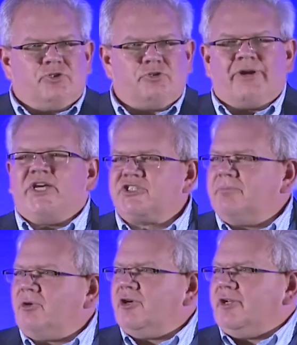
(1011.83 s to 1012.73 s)
crashed
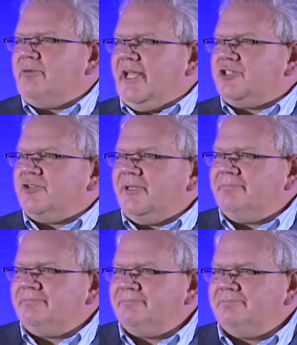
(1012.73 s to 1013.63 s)
and burned on re-entry.
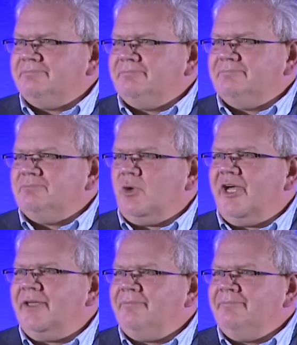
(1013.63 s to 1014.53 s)

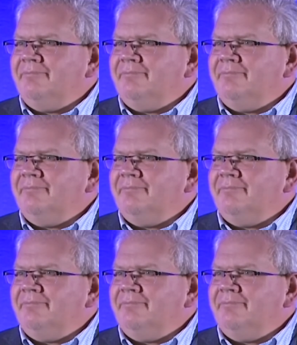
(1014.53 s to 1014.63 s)
Why?